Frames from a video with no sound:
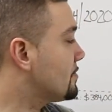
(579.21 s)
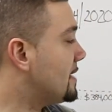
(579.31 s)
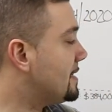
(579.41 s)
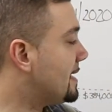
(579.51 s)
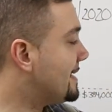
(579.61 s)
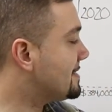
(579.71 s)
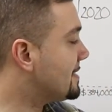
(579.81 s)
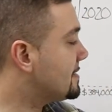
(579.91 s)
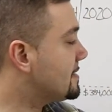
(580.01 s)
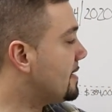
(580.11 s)
is rented at
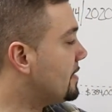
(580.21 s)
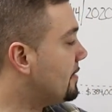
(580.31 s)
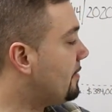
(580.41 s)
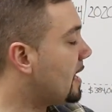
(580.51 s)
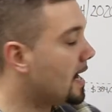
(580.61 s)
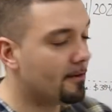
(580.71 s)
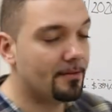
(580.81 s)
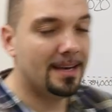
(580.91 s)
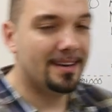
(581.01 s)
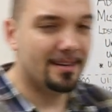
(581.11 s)
675.
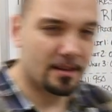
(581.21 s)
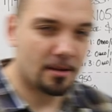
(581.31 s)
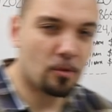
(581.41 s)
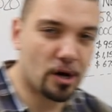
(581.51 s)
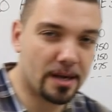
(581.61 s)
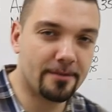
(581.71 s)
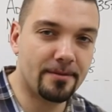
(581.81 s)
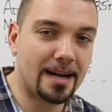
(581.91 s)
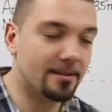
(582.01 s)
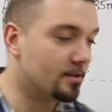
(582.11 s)
dollars the market
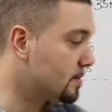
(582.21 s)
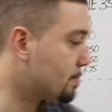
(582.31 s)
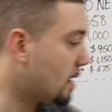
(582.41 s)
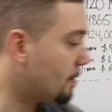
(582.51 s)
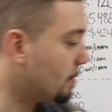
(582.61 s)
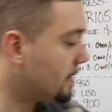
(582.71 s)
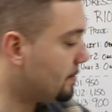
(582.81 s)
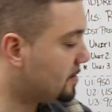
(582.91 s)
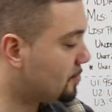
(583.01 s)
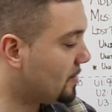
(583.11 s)
value is probably
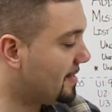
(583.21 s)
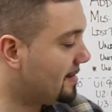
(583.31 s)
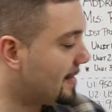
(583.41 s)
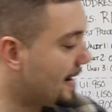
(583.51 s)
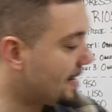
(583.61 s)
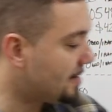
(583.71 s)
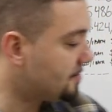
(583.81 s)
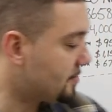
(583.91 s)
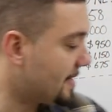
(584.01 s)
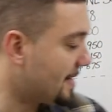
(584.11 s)
between
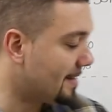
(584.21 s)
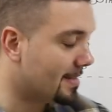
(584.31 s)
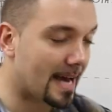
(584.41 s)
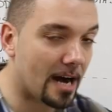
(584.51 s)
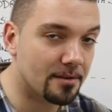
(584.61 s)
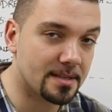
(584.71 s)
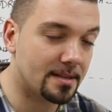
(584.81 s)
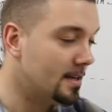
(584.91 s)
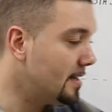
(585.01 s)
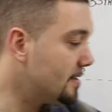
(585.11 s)
900 and
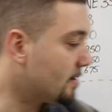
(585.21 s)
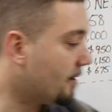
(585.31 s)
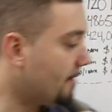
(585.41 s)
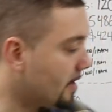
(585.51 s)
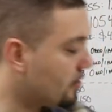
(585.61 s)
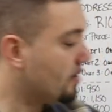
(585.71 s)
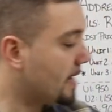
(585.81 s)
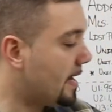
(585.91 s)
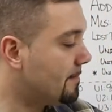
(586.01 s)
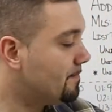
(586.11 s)
1000 So I figure,
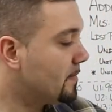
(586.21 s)
okay,